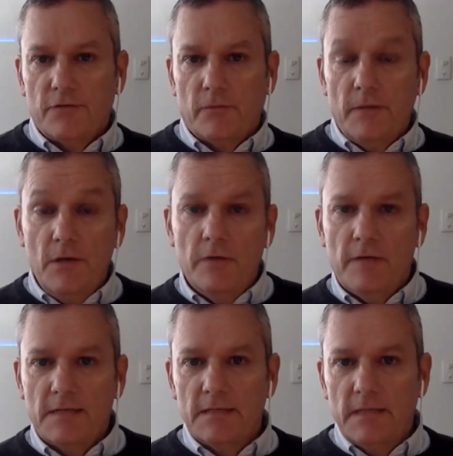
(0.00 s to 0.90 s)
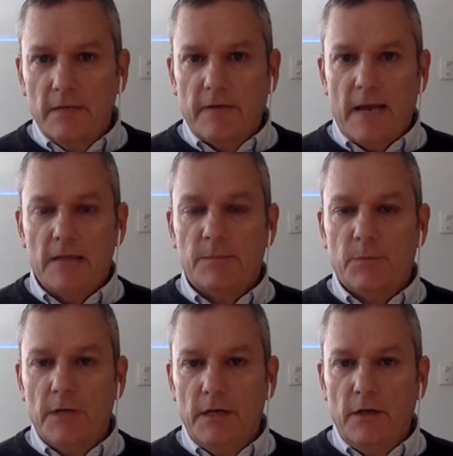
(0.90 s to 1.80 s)
from the University of
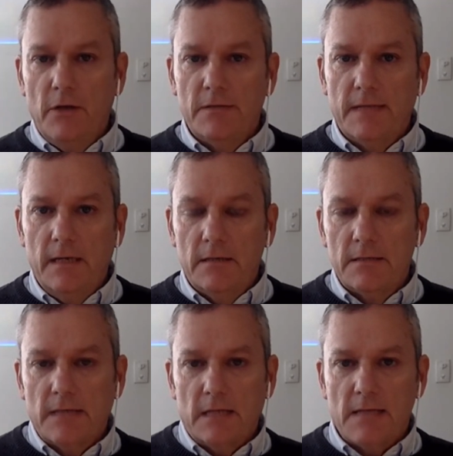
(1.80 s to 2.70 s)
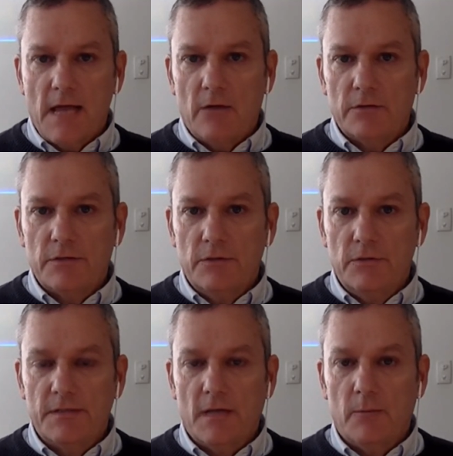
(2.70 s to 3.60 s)
Canterbury in New Zealand set out to
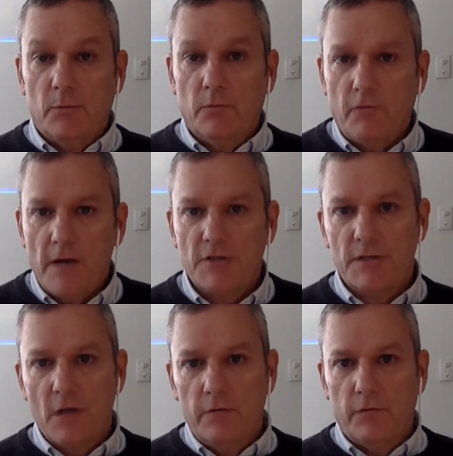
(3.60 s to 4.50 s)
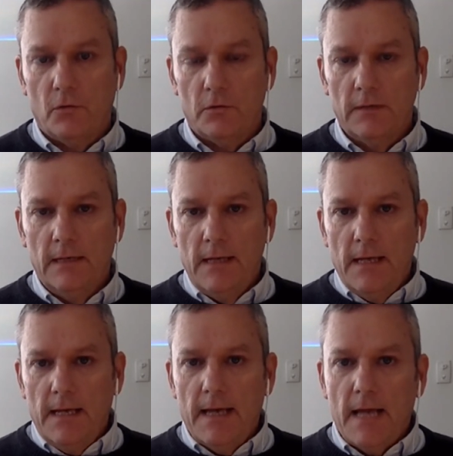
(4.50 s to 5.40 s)
sample fresh snowfall
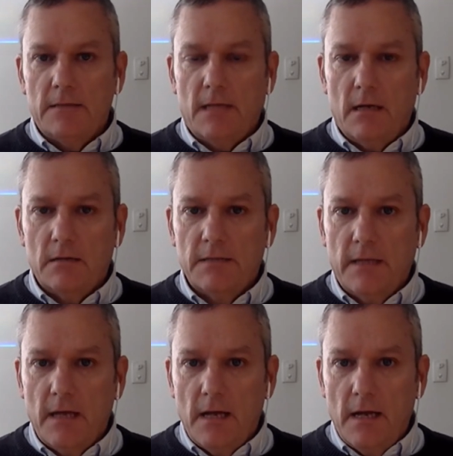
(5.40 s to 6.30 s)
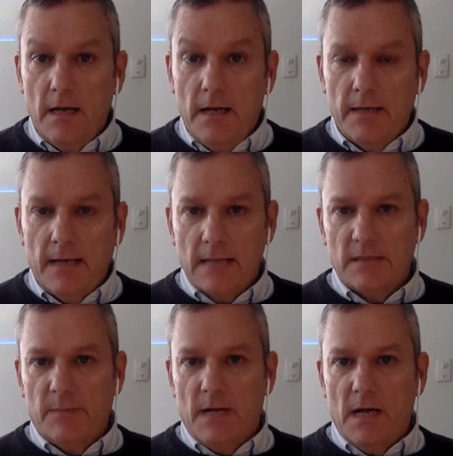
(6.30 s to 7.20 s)
in Antarctica in the
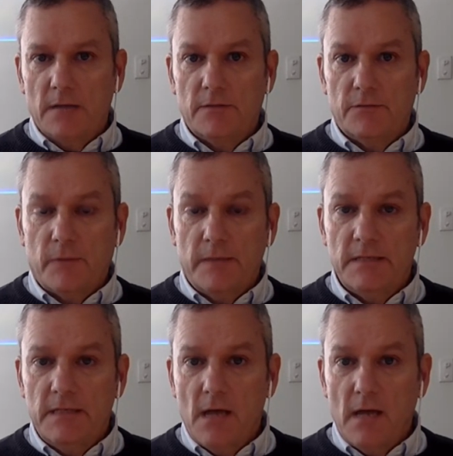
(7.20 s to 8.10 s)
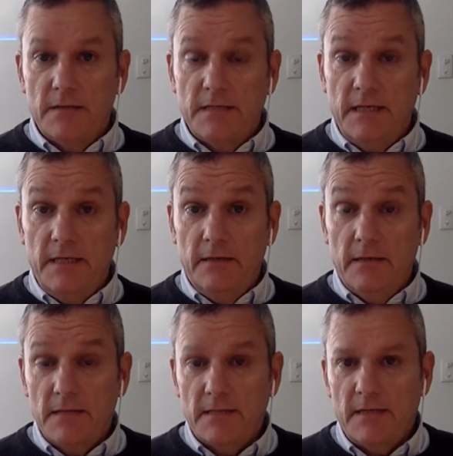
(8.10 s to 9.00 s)
latter part of 2019,
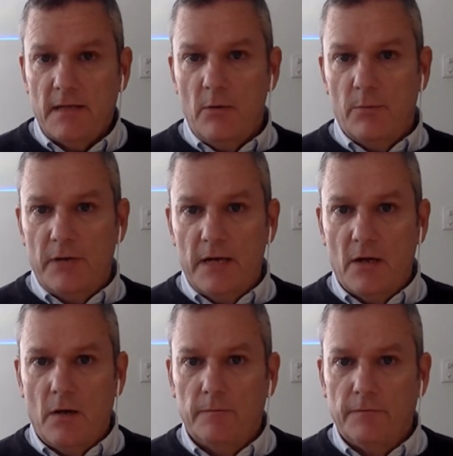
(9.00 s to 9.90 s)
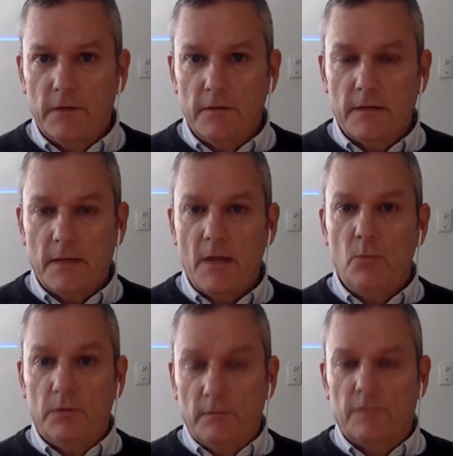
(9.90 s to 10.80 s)
they said they were pretty confident that they
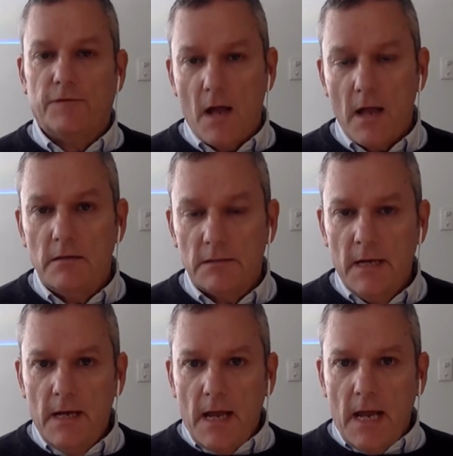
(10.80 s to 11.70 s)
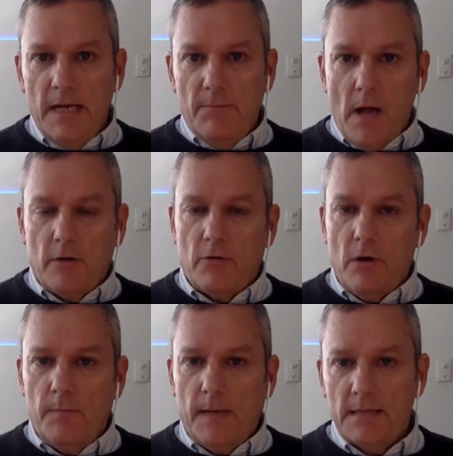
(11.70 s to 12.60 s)
wouldn't find any
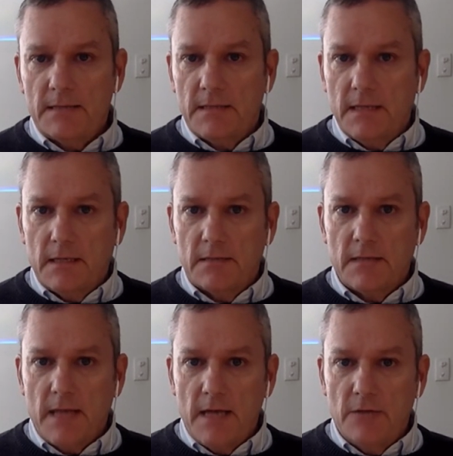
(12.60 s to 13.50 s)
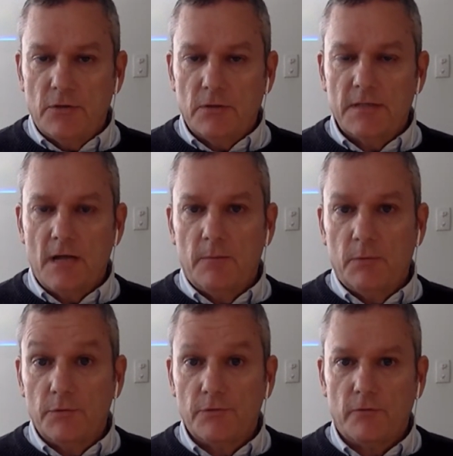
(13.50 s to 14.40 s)
microplastics. They took
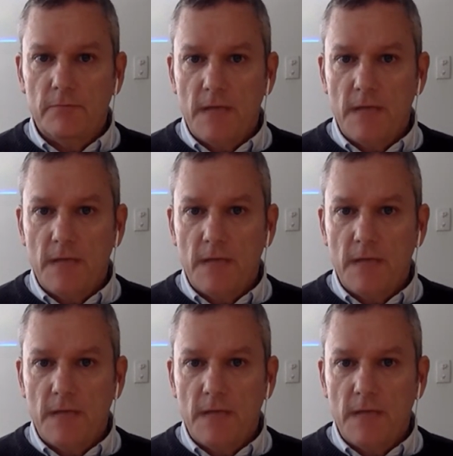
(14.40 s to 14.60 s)
samples from